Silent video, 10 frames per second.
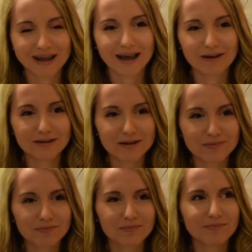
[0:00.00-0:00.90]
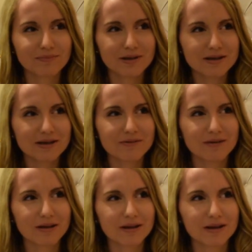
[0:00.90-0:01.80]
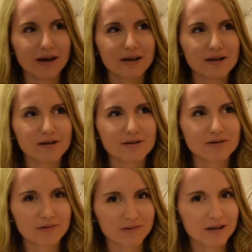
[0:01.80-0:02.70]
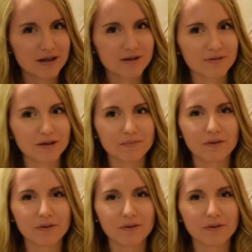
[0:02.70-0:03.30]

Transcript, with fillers: I was busy with not just school this week